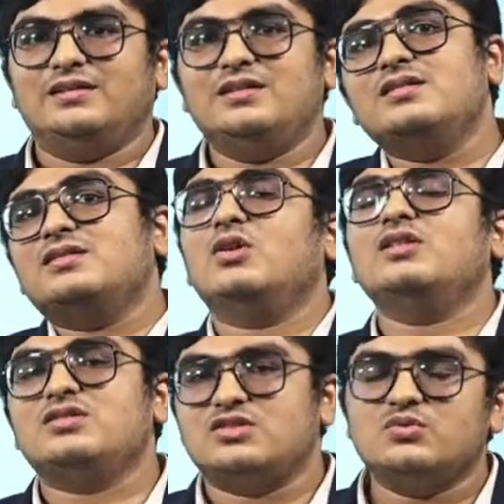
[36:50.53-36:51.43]
This is what
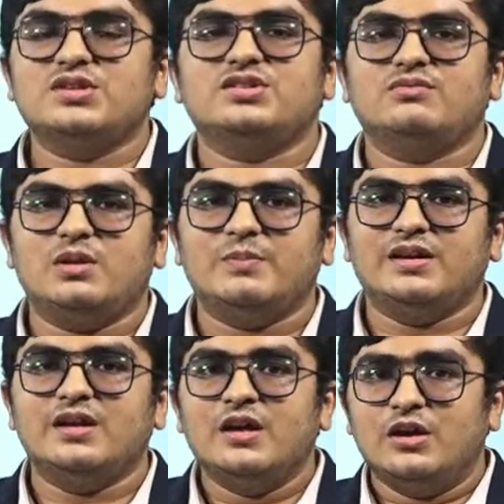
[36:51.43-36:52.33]
the situation will
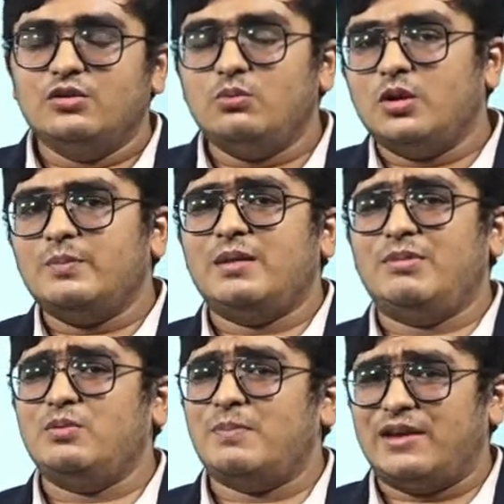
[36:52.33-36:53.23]
be. You won't be
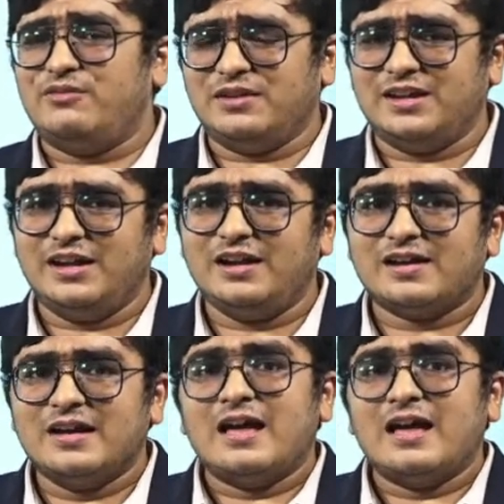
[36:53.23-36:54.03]
able to bifurcate,